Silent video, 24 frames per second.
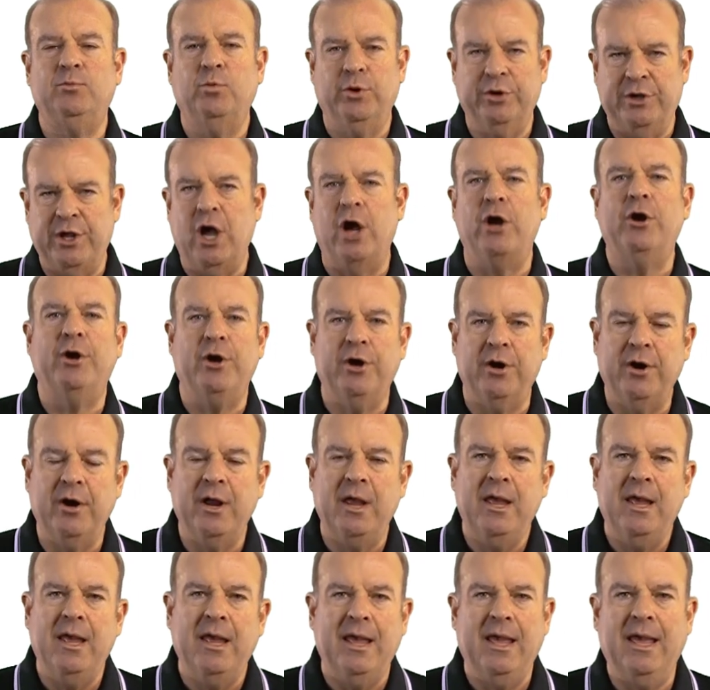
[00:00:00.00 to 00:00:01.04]
were younger,
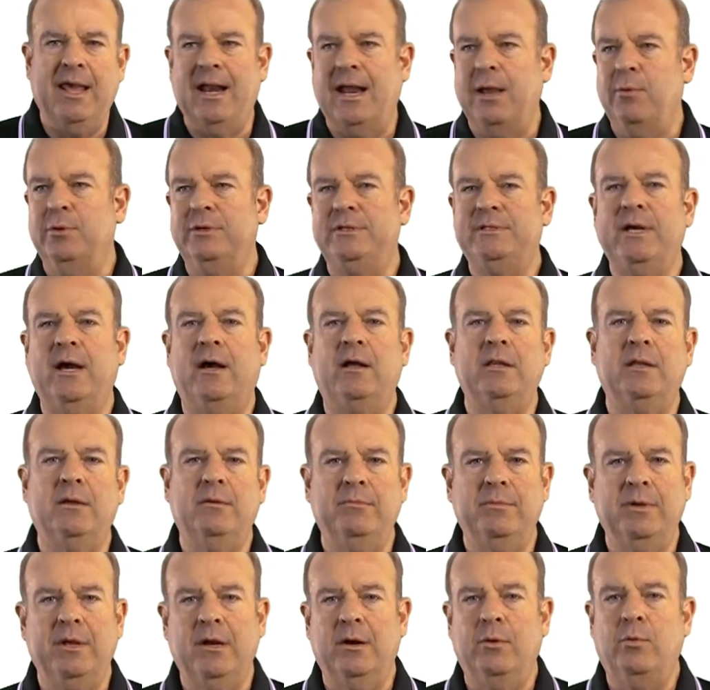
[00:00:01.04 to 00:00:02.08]
and I would tell
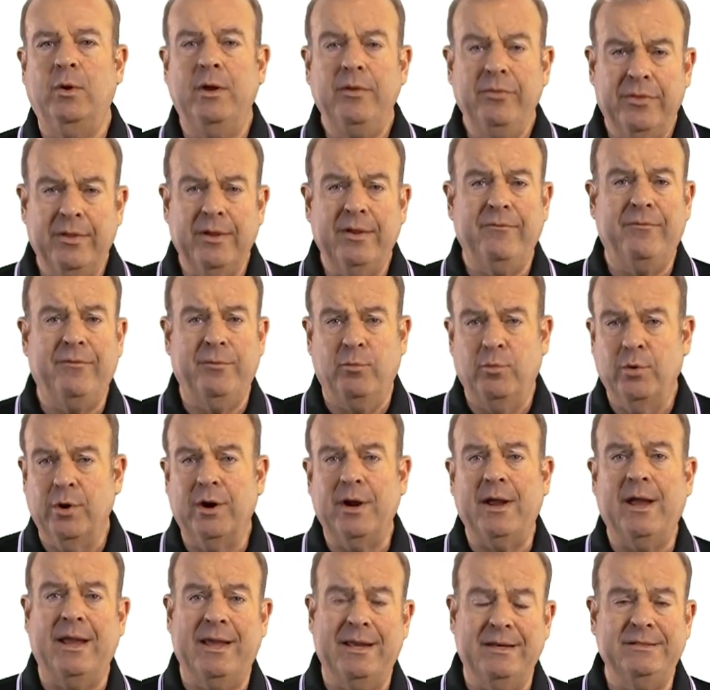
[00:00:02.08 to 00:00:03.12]
them, you know, one thing from
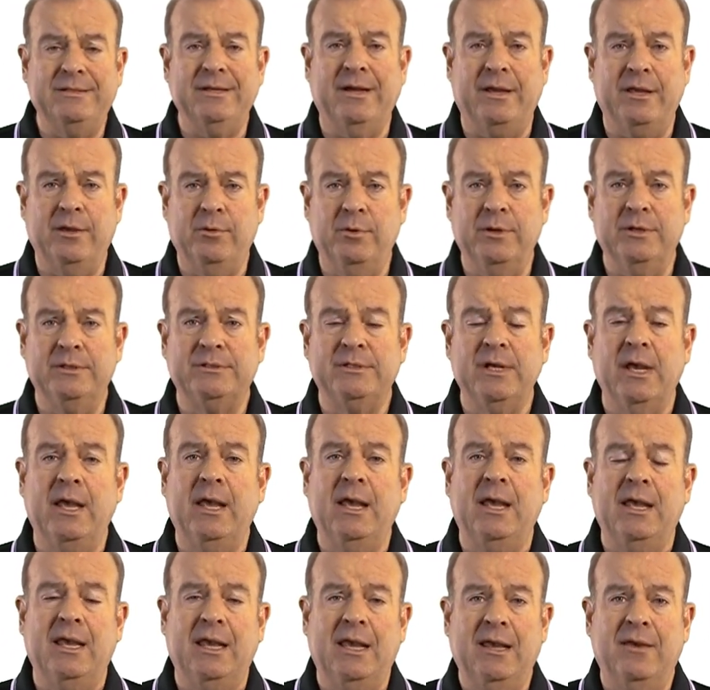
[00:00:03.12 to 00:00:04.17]
work I can tell you is
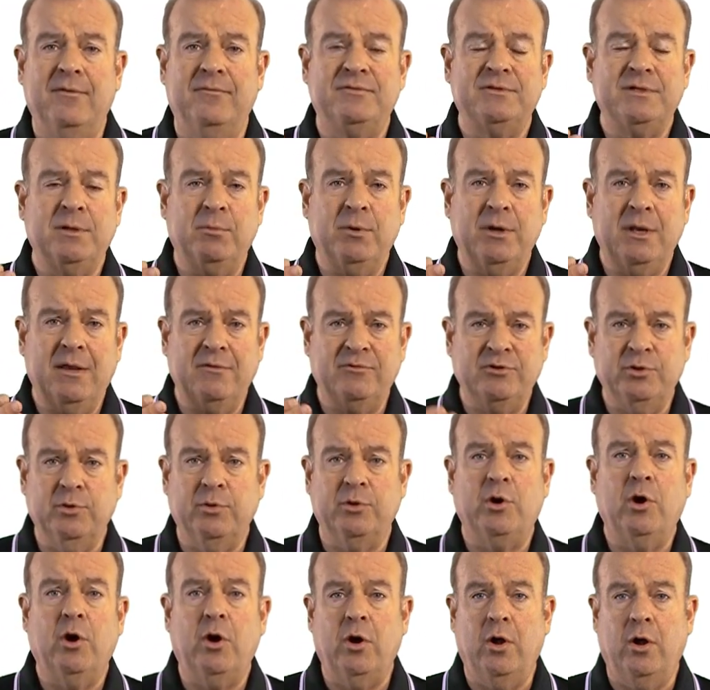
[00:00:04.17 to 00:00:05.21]
if someone gives
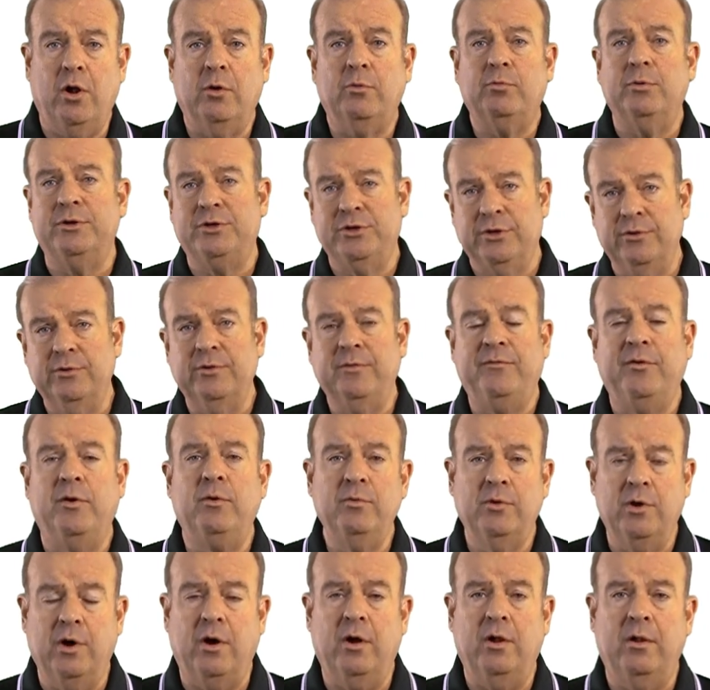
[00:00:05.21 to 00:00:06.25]
you a call, return the
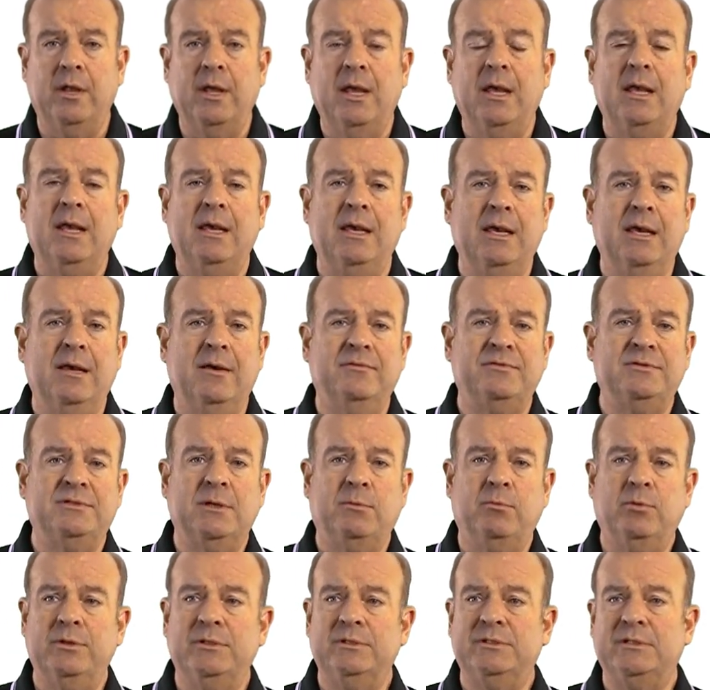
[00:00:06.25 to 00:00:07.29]
phone call. If
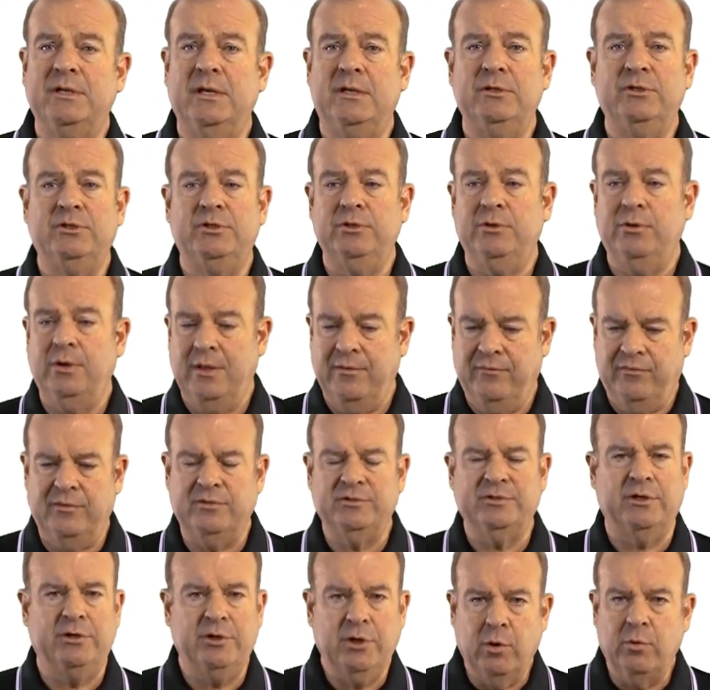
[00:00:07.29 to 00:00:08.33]
someone sends you, if
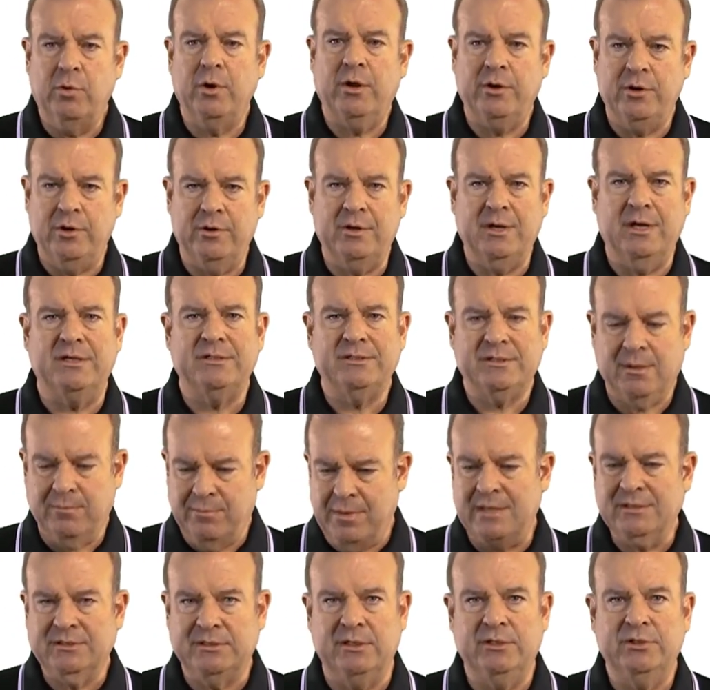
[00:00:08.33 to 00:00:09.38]
there's a note on your desk, a
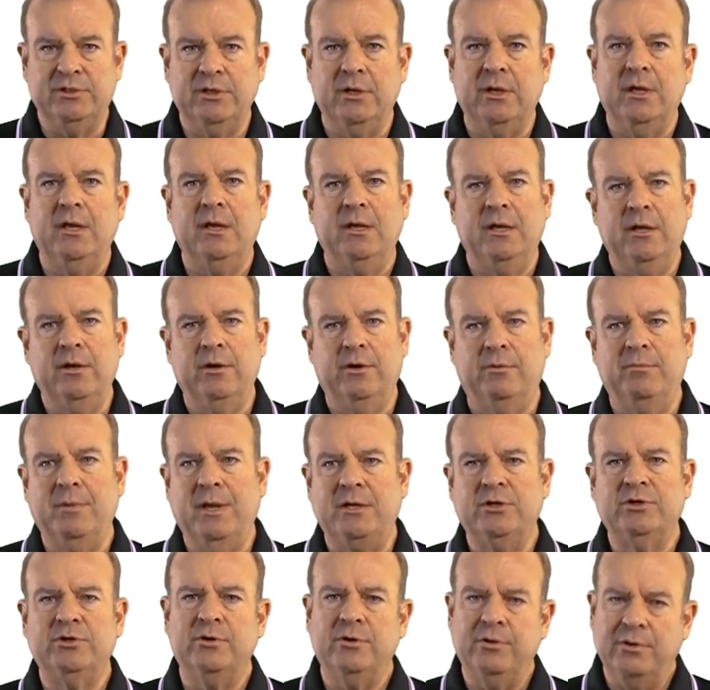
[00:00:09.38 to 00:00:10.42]
message, you know,
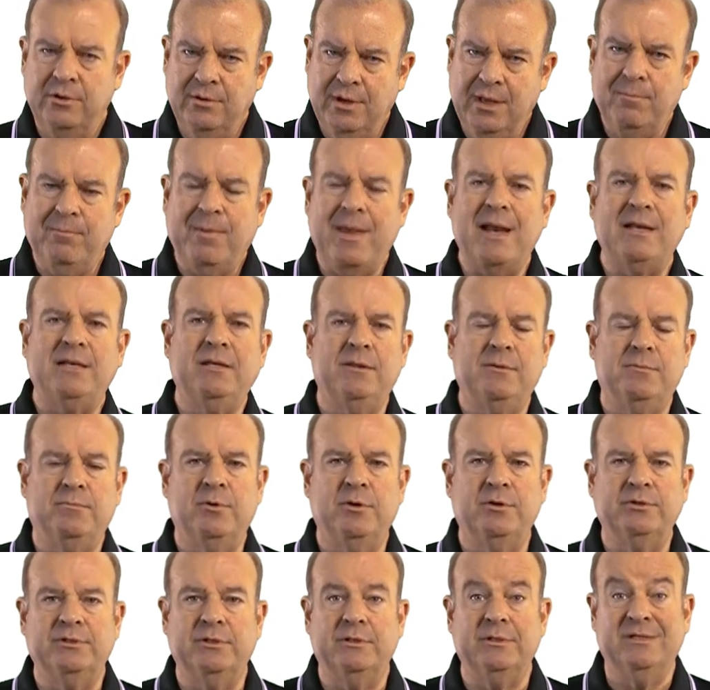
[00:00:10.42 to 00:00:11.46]
make sure you get back to the
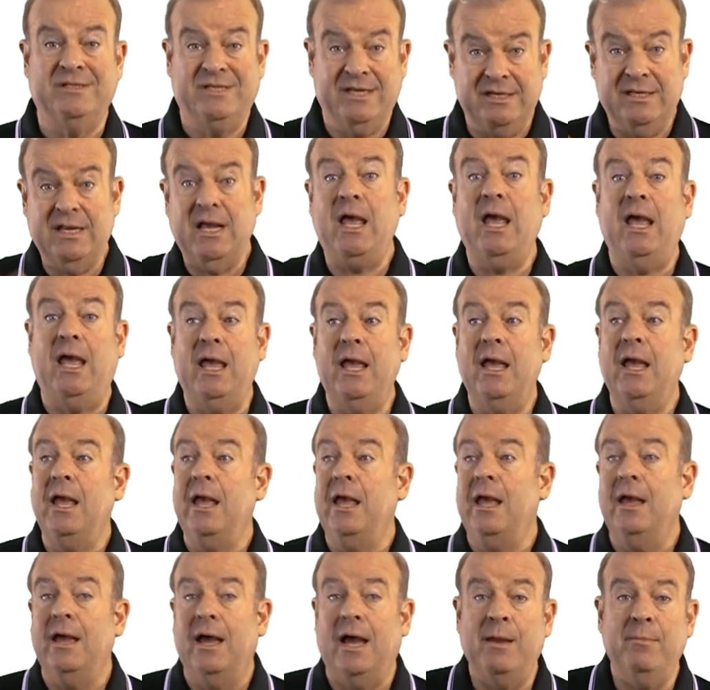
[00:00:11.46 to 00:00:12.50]
person. Today,
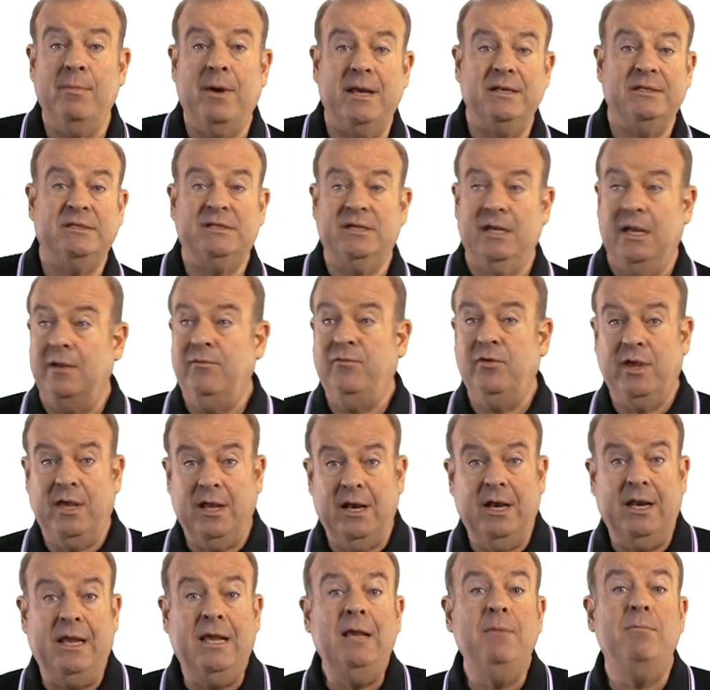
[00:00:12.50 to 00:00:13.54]
I might say if you
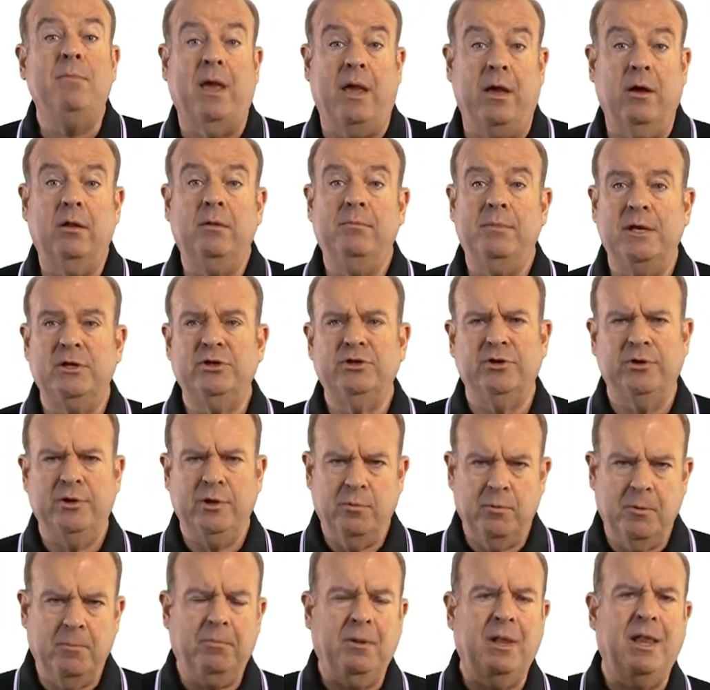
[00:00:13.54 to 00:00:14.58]
get an email, make sure
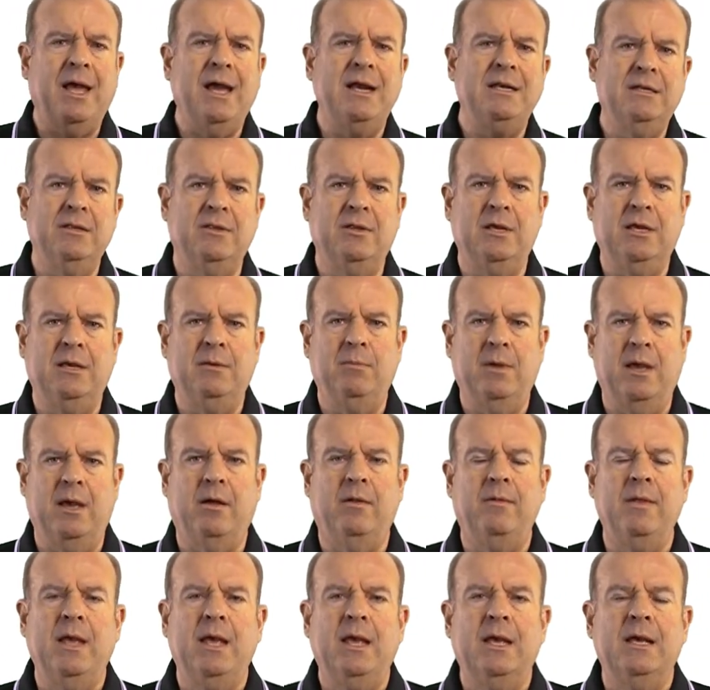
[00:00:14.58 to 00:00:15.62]
you reply to the
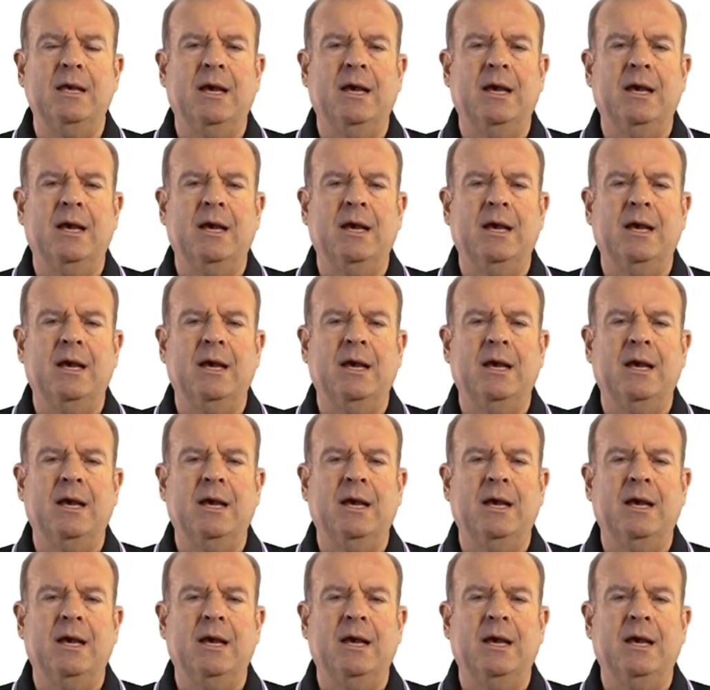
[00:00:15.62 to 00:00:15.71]
email.